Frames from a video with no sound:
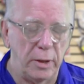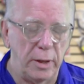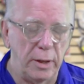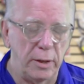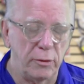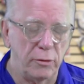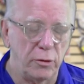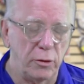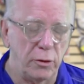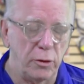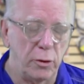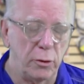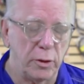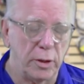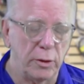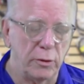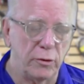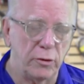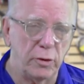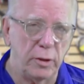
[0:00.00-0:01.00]
is you
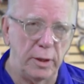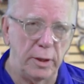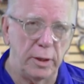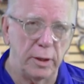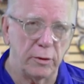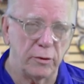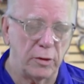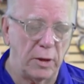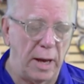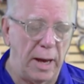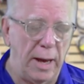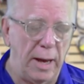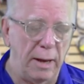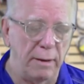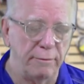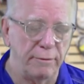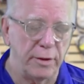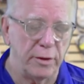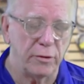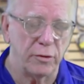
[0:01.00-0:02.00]
can see it's a
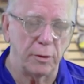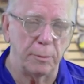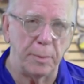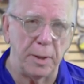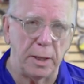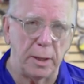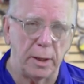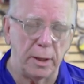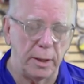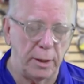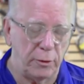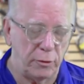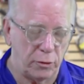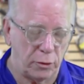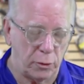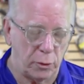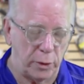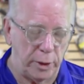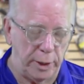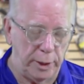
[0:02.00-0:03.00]
high visibility
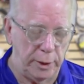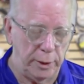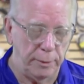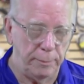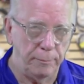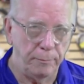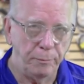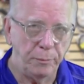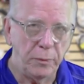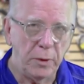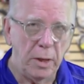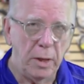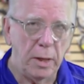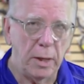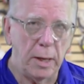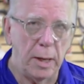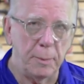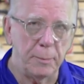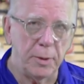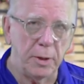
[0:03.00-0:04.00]
screen.
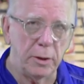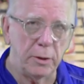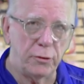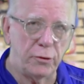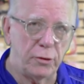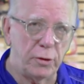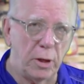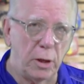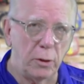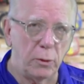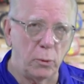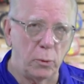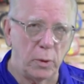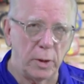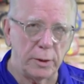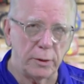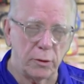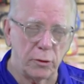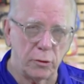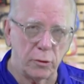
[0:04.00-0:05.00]
And I'm gonna show what the